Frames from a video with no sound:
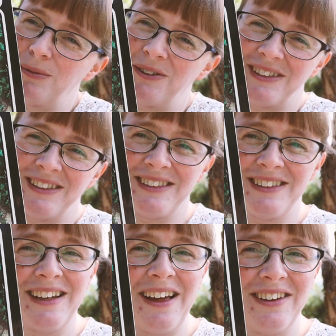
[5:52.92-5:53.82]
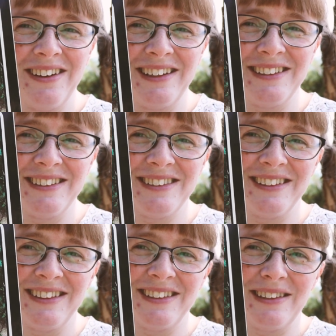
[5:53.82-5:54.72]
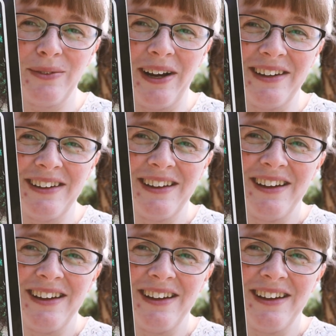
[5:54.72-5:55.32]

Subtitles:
books. This is another 1960s one,